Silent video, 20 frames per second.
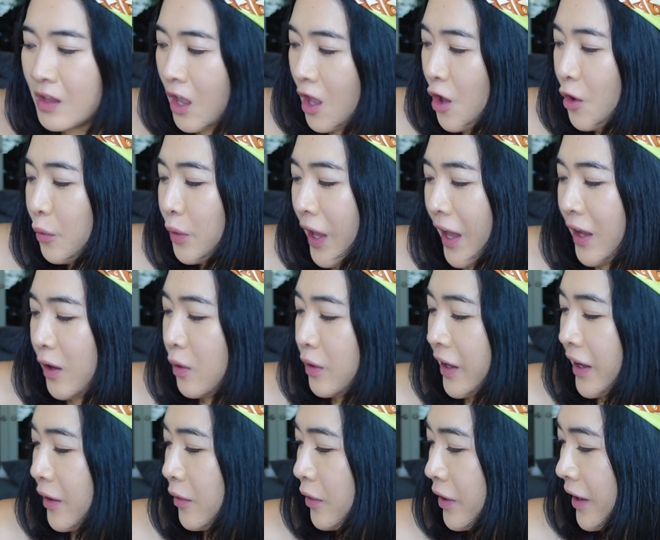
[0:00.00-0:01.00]

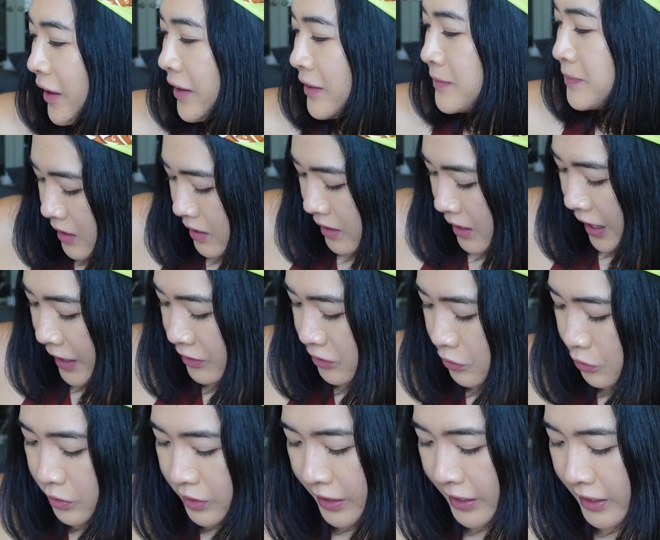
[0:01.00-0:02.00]
Okay. I
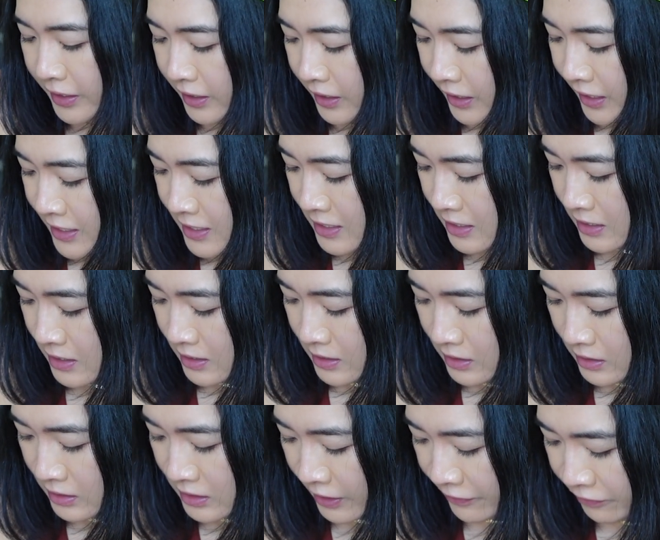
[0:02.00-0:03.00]
do think it's
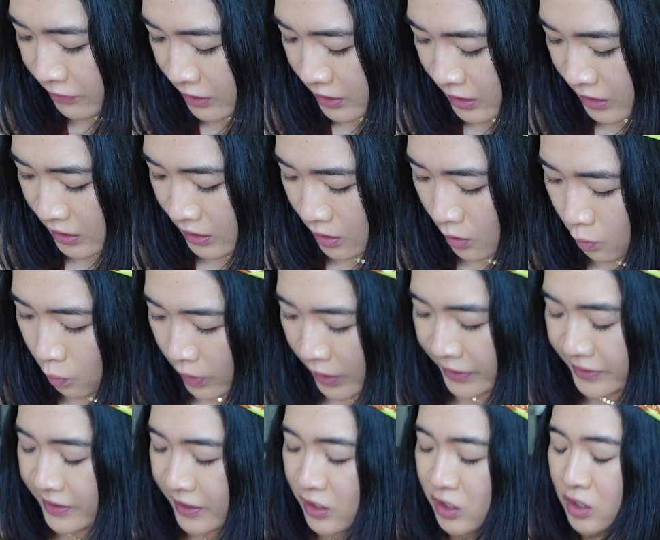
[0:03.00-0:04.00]
definitely a
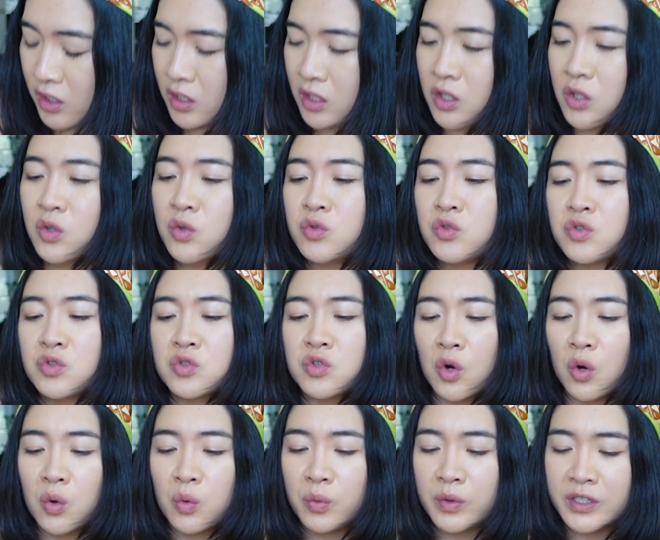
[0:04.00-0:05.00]
wine that you
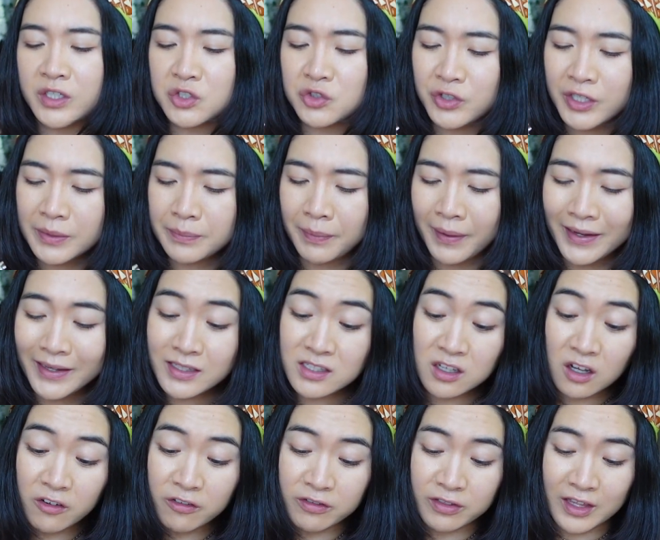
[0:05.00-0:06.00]
don't want to drink by
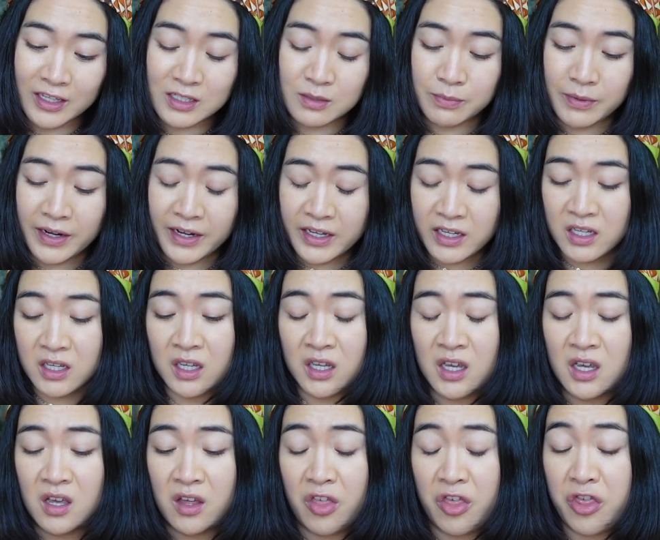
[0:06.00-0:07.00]
itself. That's my
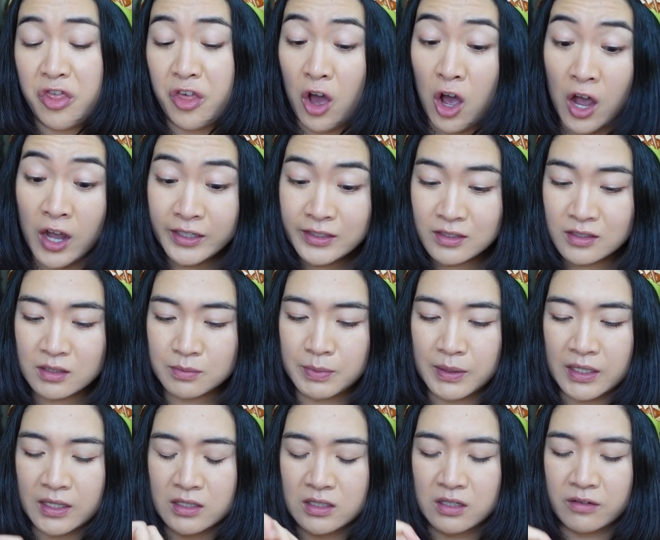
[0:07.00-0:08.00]
thoughts
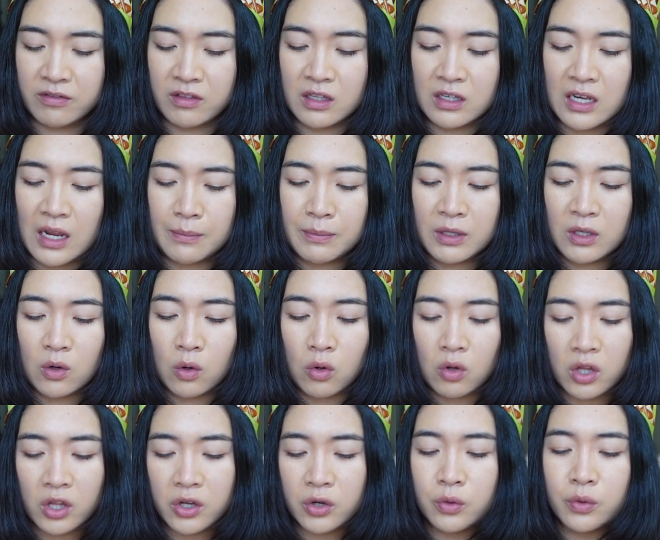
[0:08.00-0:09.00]
because of the
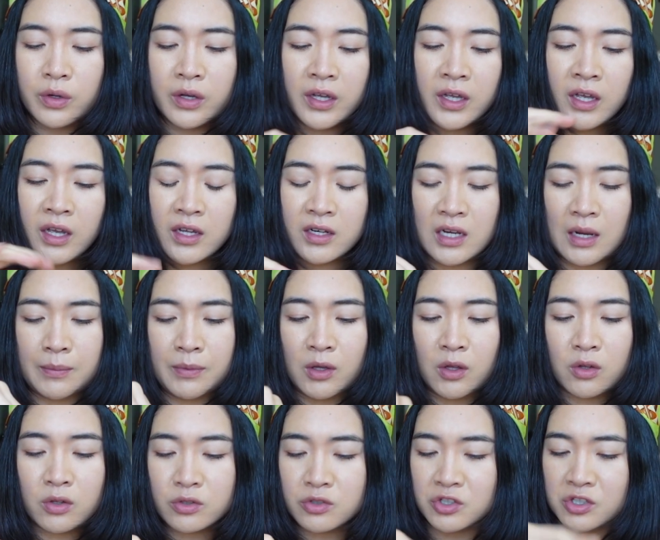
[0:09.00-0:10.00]
Nebbiolo.
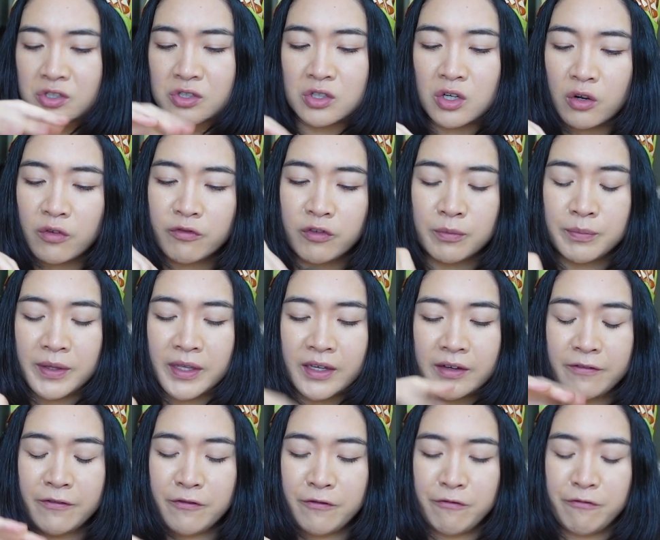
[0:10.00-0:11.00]
Nebbiolo is just known for being a
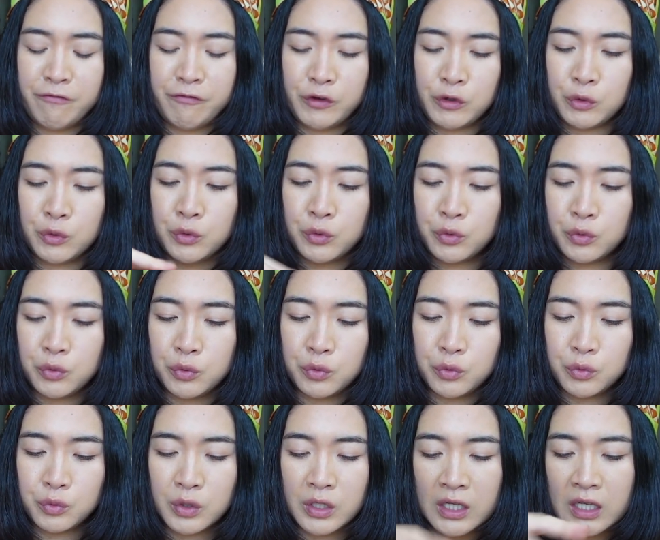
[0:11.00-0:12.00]

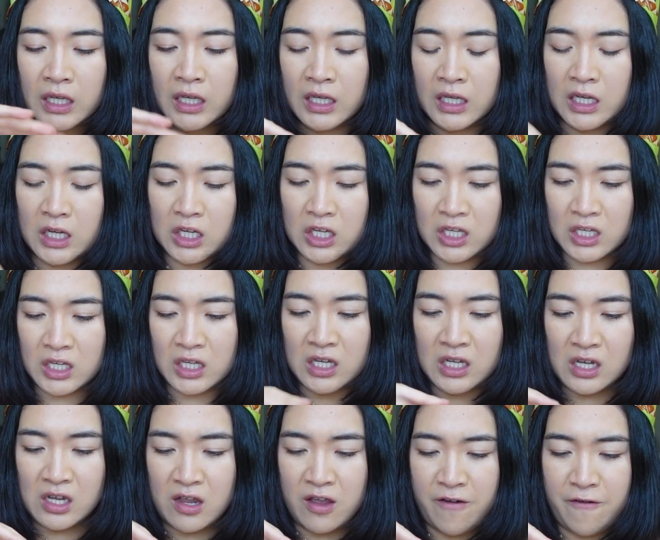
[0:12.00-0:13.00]
food
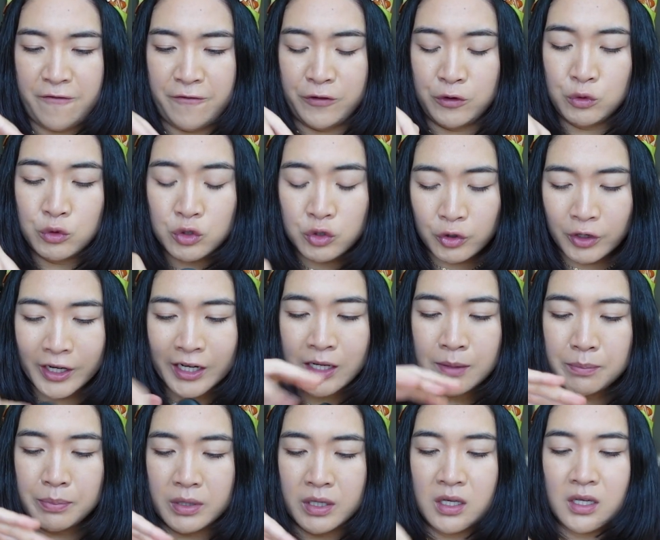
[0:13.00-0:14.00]

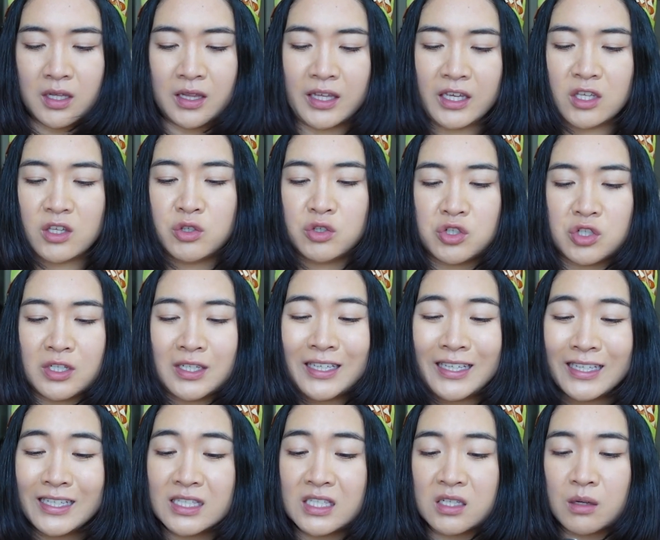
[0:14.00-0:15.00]
grape. Like, you should
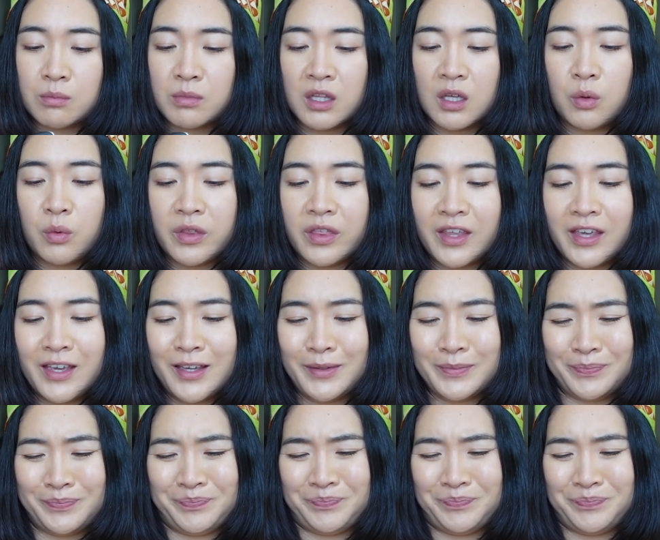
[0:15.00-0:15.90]
eat something with it.